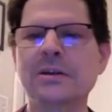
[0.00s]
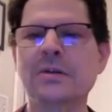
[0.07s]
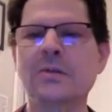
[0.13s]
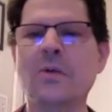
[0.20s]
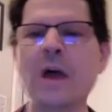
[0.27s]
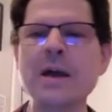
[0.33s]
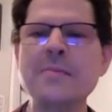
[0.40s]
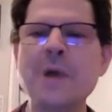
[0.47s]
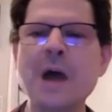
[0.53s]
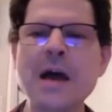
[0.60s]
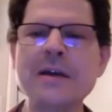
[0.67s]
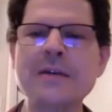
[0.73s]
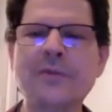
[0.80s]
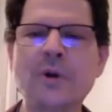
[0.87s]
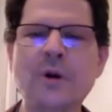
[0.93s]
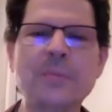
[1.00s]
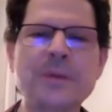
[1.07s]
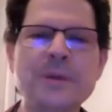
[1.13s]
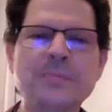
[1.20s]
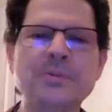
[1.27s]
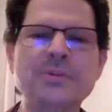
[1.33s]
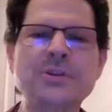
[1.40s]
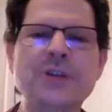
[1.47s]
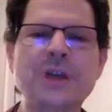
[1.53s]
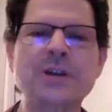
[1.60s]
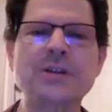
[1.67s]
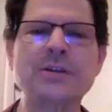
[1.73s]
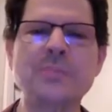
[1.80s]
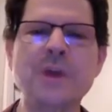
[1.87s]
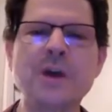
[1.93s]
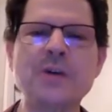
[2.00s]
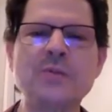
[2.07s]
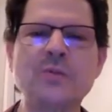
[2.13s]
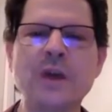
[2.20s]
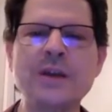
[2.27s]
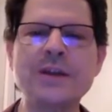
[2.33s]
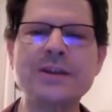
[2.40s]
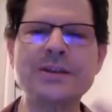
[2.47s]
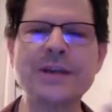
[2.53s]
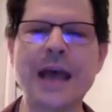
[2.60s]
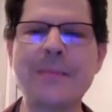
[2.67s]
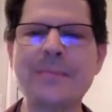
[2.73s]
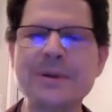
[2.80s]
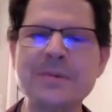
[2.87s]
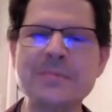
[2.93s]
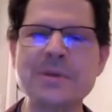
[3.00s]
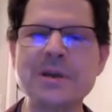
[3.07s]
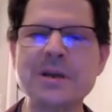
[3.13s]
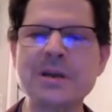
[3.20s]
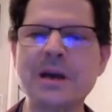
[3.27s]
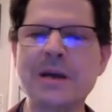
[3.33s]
Why am I, of all people, stuck in the mud? Why did this happen to me?